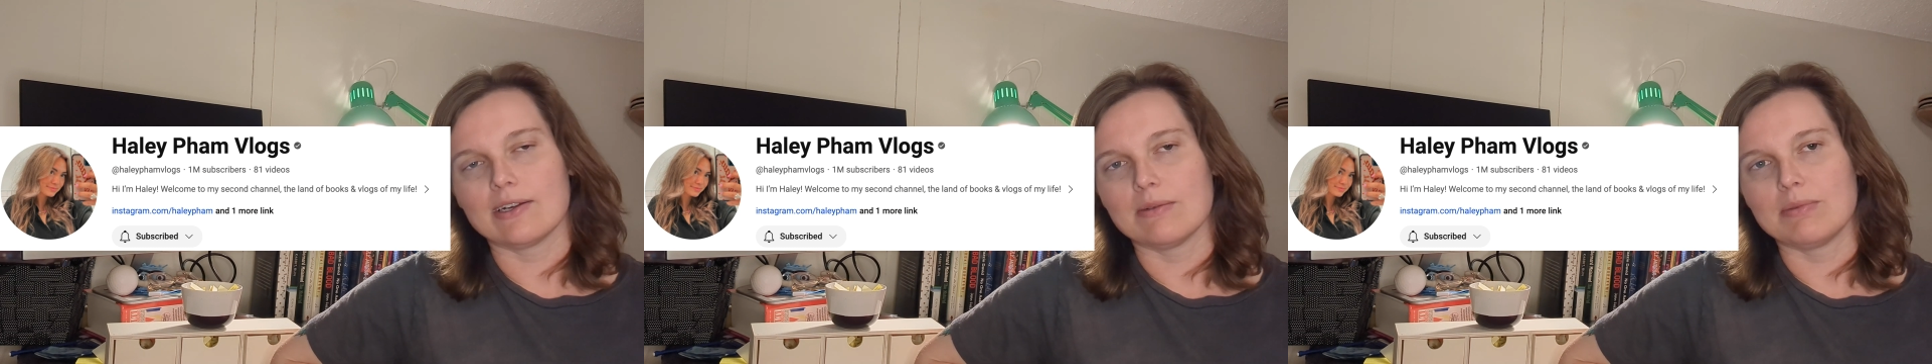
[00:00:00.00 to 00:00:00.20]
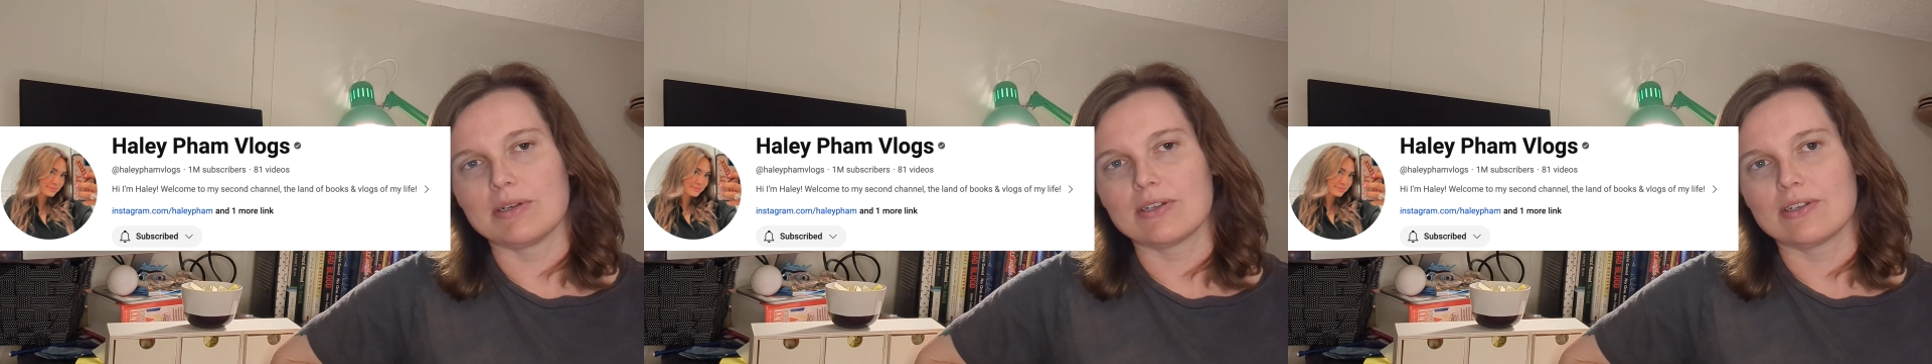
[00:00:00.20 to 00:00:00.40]

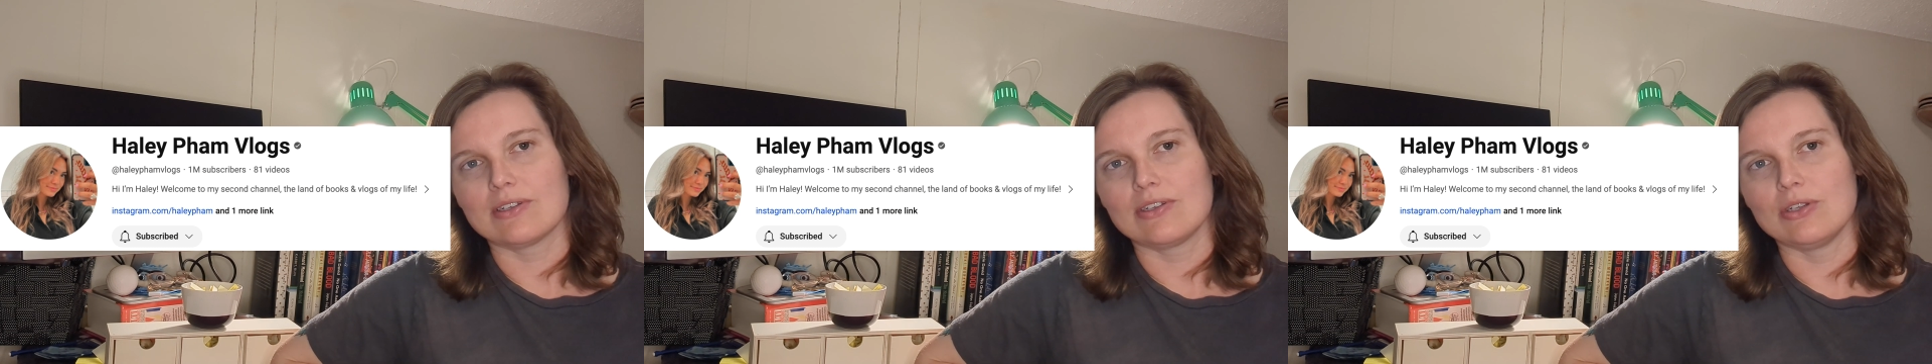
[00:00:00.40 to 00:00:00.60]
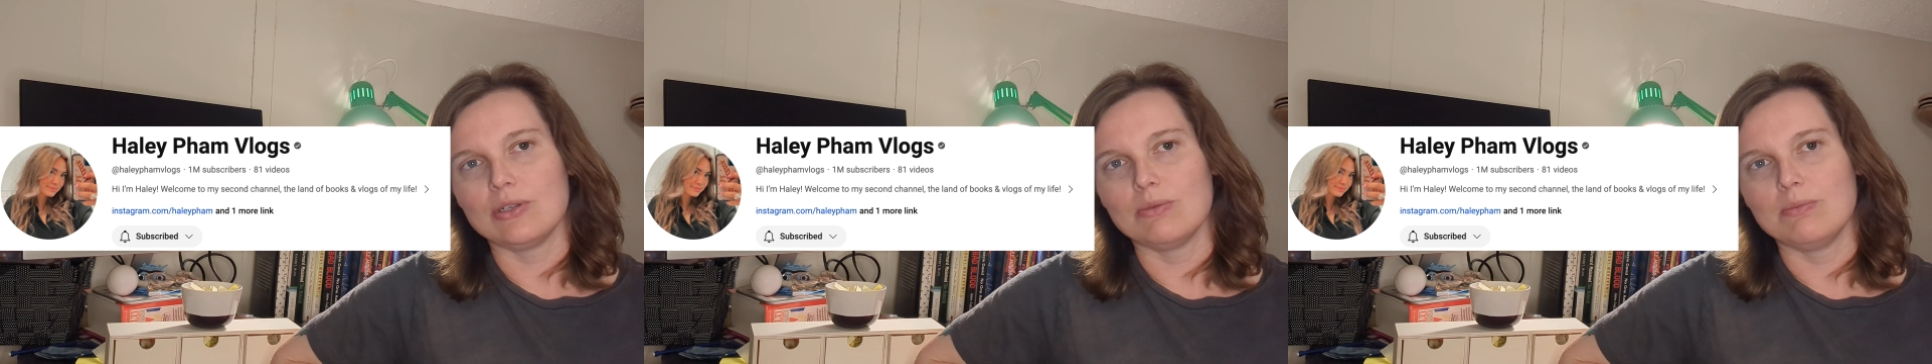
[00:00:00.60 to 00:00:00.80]

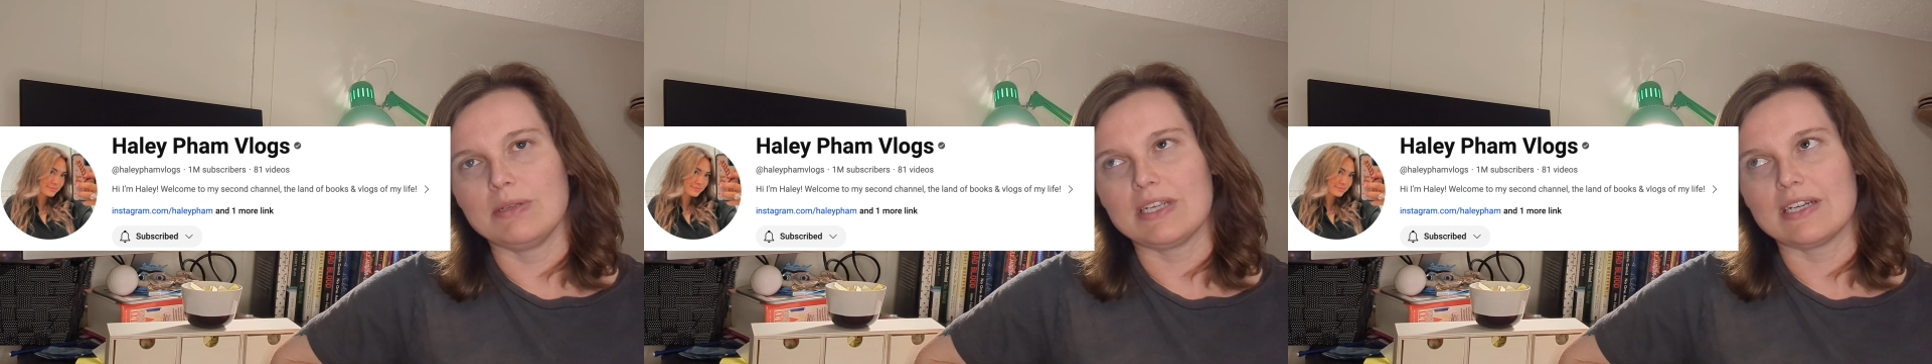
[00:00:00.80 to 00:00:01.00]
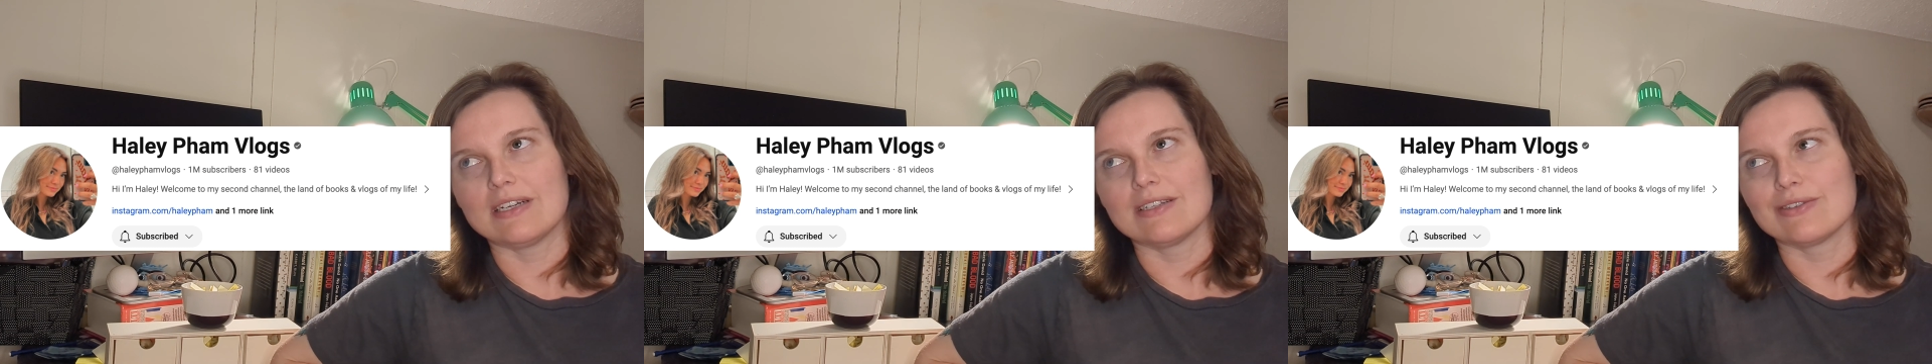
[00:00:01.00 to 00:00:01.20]
booktube
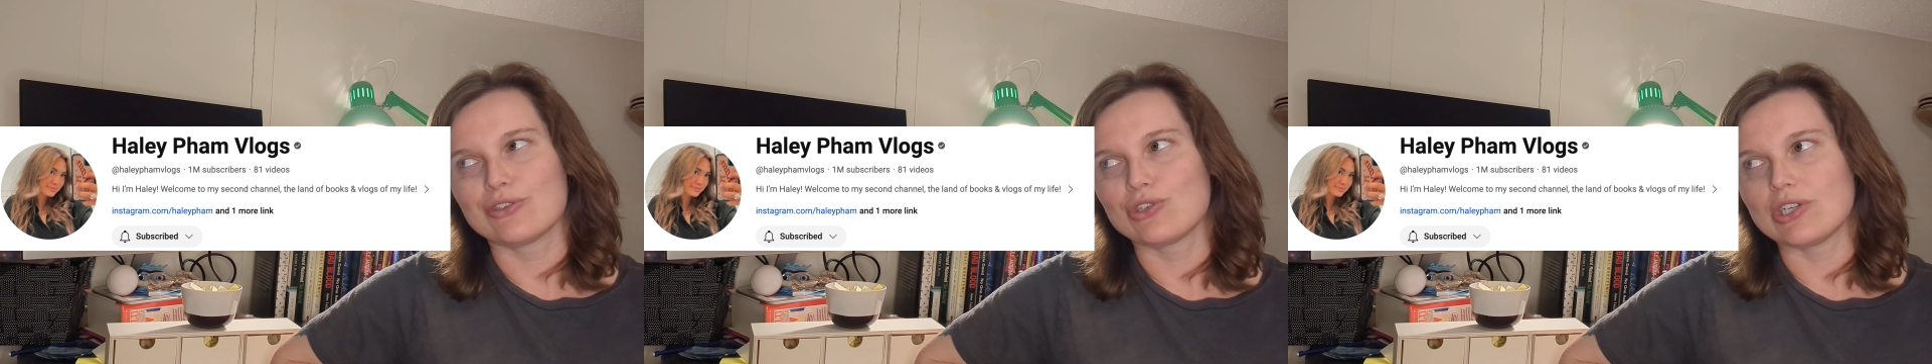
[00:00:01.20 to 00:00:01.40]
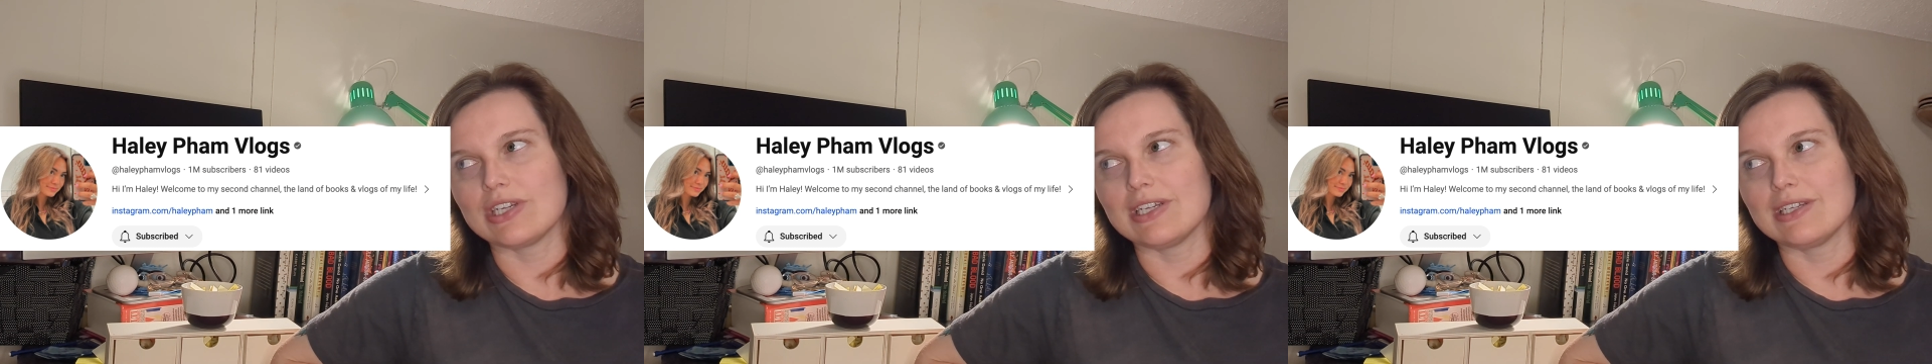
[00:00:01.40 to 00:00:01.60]
because
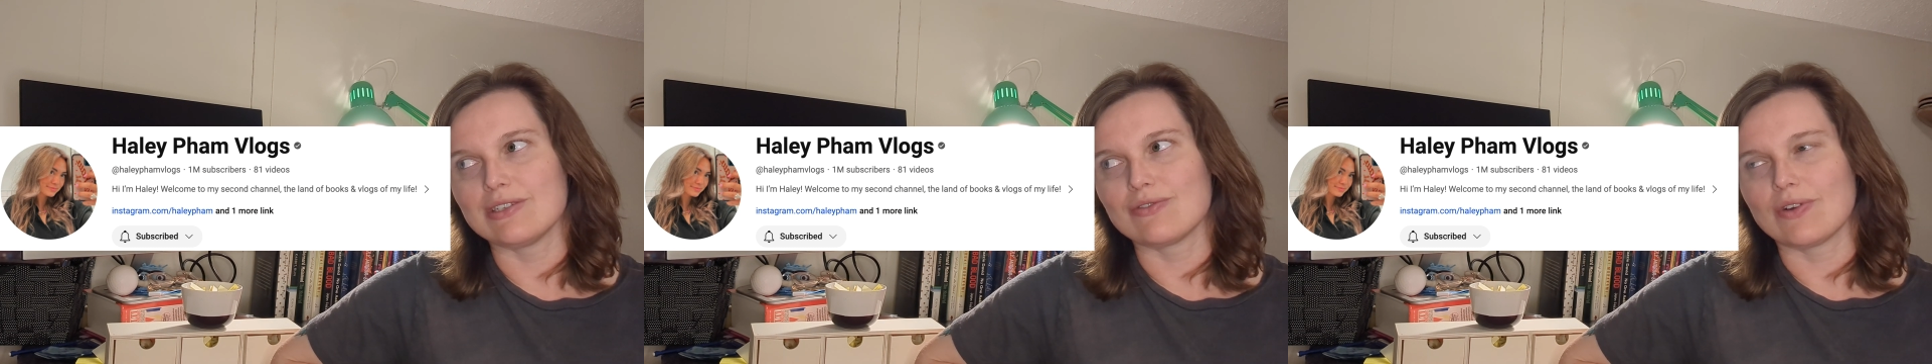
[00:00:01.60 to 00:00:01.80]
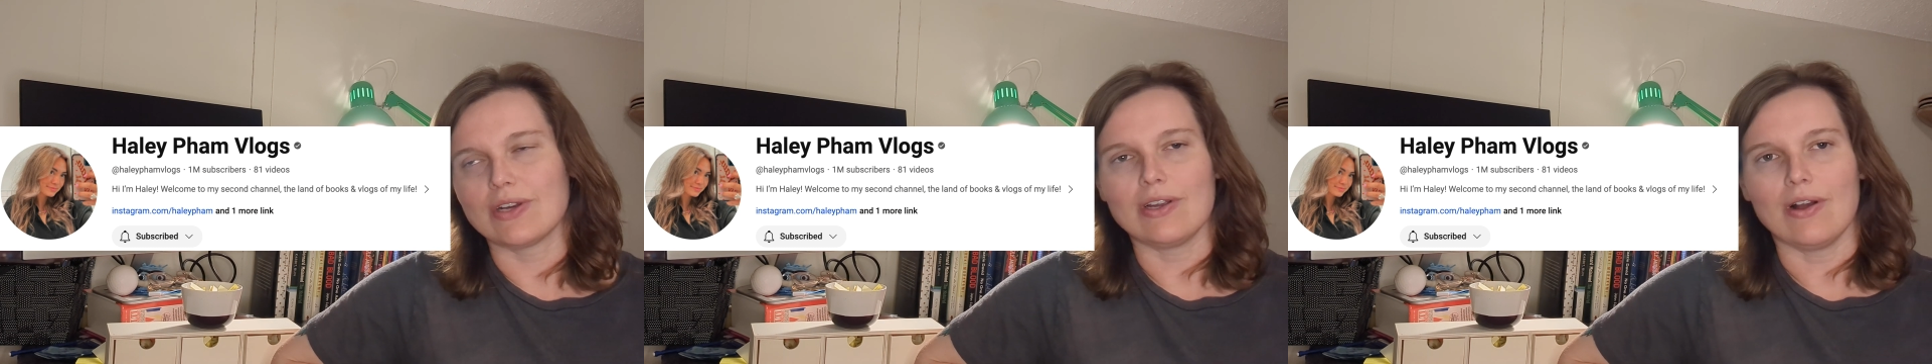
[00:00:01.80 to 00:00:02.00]
she's
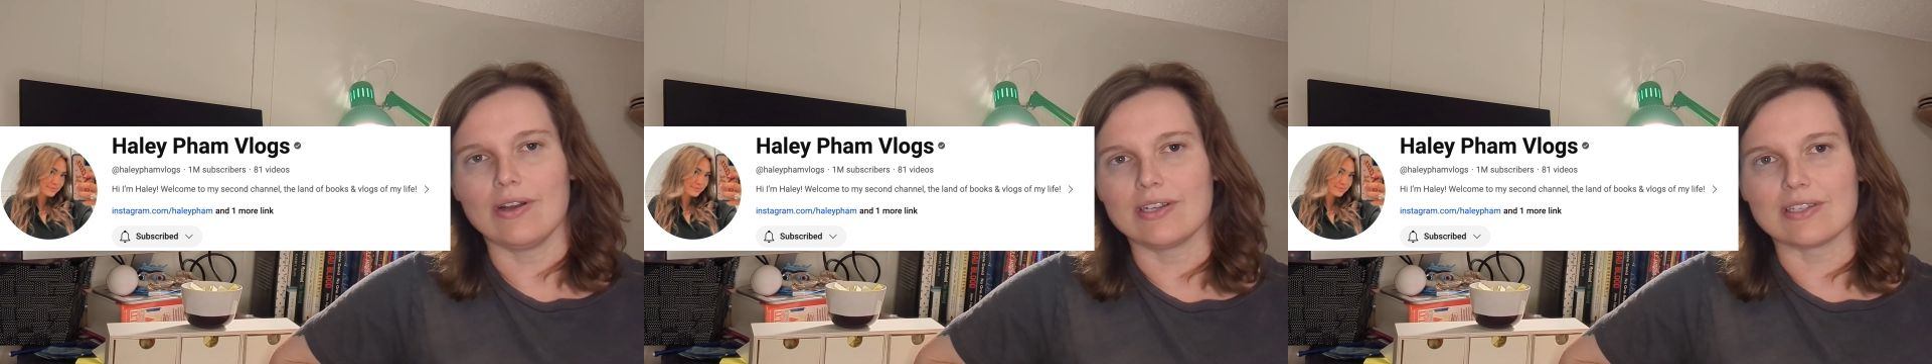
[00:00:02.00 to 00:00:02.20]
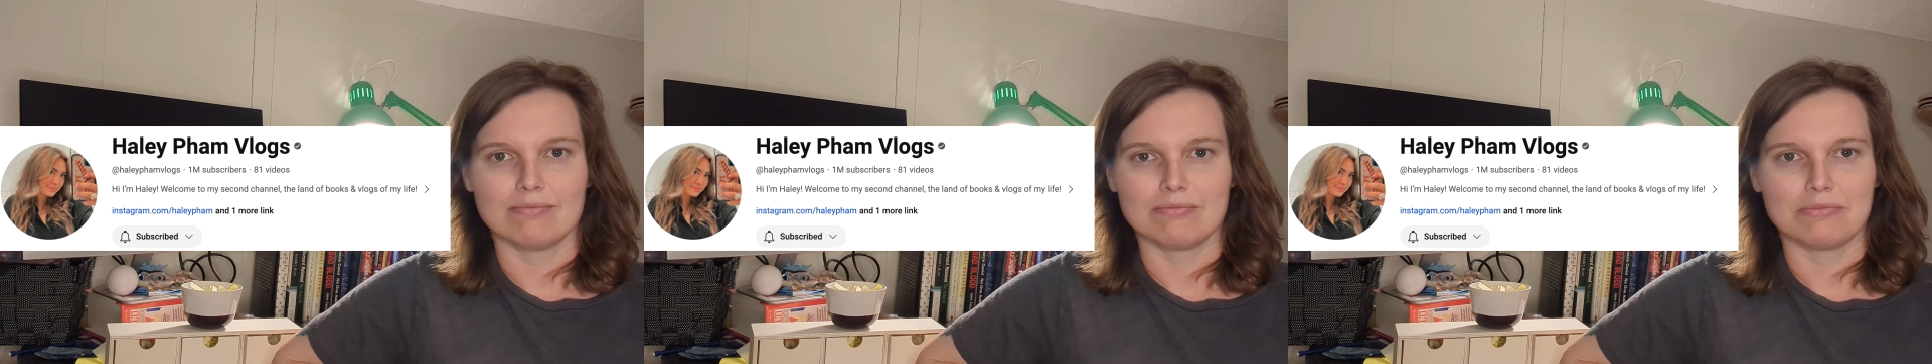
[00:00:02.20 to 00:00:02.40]
very
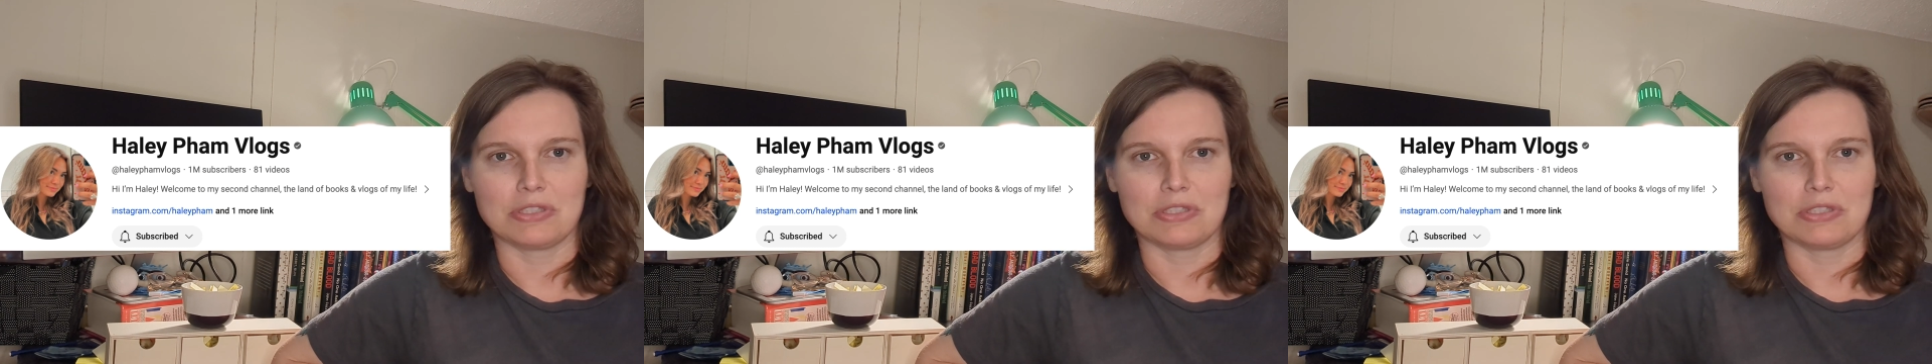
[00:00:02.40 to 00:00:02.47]
honest.